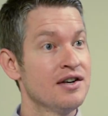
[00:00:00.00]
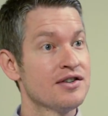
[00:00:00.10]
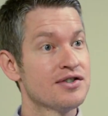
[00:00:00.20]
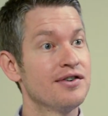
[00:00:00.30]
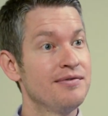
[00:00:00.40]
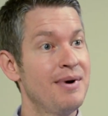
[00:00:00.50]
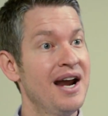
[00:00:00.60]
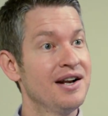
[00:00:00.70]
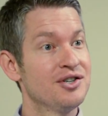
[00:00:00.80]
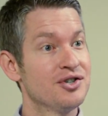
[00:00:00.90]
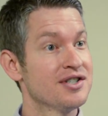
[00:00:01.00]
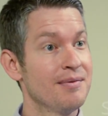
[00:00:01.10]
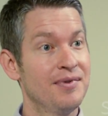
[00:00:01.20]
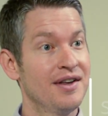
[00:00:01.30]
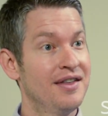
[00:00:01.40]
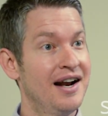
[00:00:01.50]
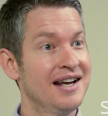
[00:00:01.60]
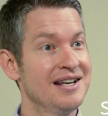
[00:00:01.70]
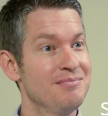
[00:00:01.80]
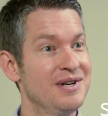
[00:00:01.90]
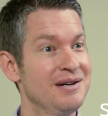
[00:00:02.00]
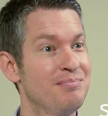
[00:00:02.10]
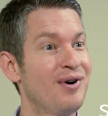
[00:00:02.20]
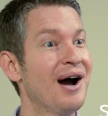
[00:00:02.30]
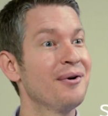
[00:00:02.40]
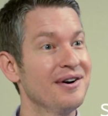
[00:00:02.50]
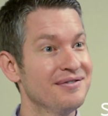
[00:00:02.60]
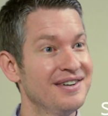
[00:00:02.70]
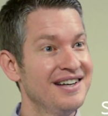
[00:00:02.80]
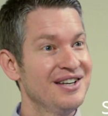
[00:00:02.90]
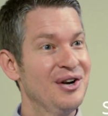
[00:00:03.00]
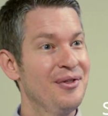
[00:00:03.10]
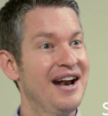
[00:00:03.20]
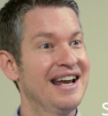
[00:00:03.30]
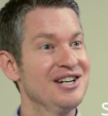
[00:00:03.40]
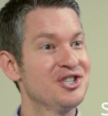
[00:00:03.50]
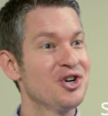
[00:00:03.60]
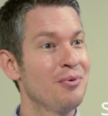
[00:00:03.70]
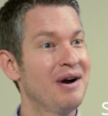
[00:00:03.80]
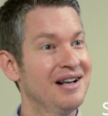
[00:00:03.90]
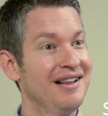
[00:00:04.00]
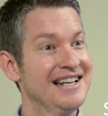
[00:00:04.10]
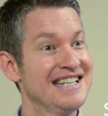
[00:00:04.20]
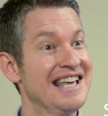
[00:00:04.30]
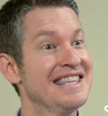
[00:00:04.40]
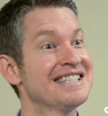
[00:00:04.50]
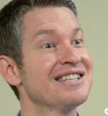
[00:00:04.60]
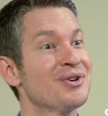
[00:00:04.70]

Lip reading: ServeManager is something that I can be proud of. That I can show my clients, hey, this is